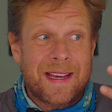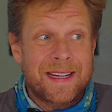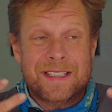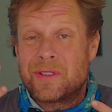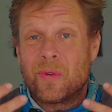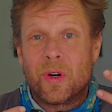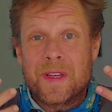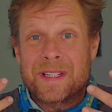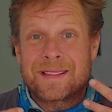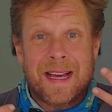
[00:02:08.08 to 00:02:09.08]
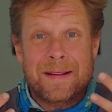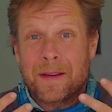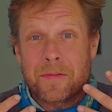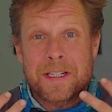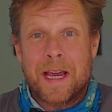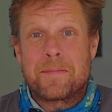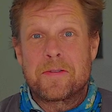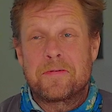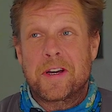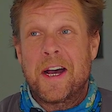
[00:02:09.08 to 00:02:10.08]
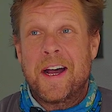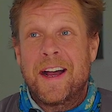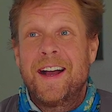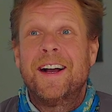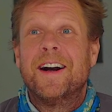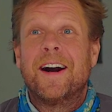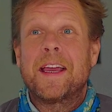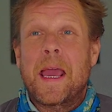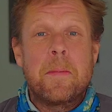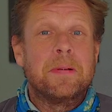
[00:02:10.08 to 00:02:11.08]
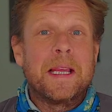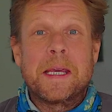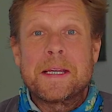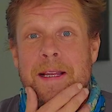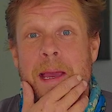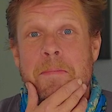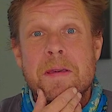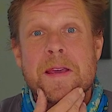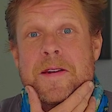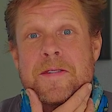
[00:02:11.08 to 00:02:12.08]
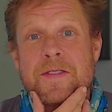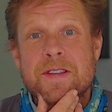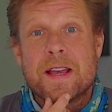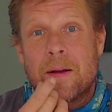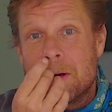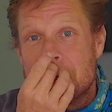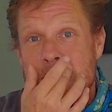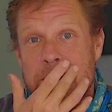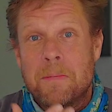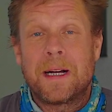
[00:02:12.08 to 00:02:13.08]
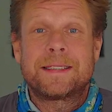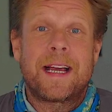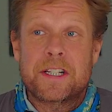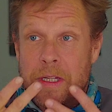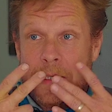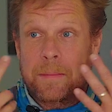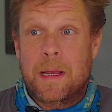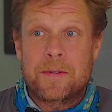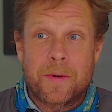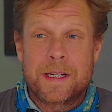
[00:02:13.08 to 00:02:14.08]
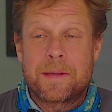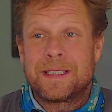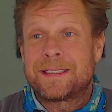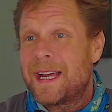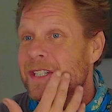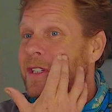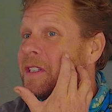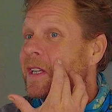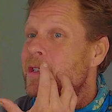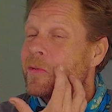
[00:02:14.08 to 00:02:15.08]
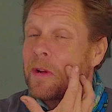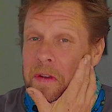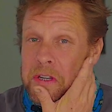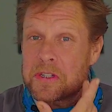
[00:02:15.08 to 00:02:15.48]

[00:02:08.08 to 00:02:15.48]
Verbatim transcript: they got to do all these t different types of uh, like Abe Lincoln type beards uh, where there's no mustache, and then sometimes there is a mustache, and he's got this horrific